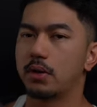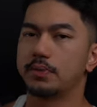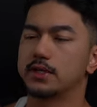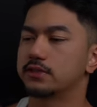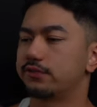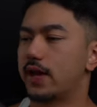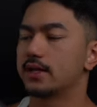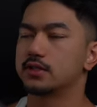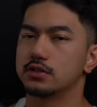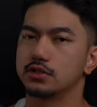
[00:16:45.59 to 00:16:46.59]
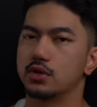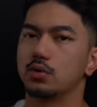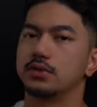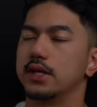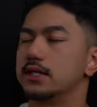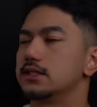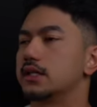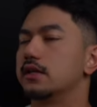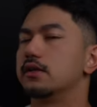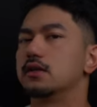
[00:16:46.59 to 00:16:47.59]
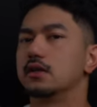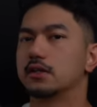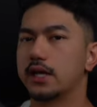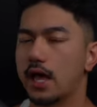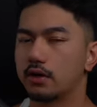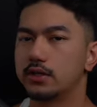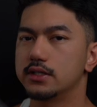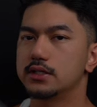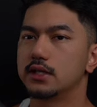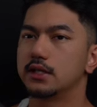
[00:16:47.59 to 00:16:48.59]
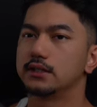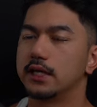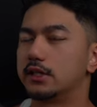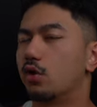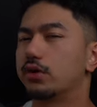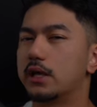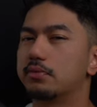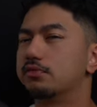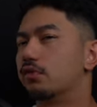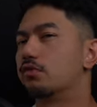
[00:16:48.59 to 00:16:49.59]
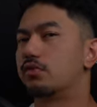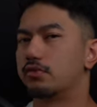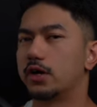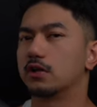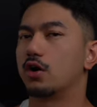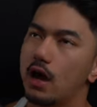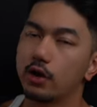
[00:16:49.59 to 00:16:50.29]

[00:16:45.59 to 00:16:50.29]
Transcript: But because fats are so dense in calories, they don't keep you full for very long.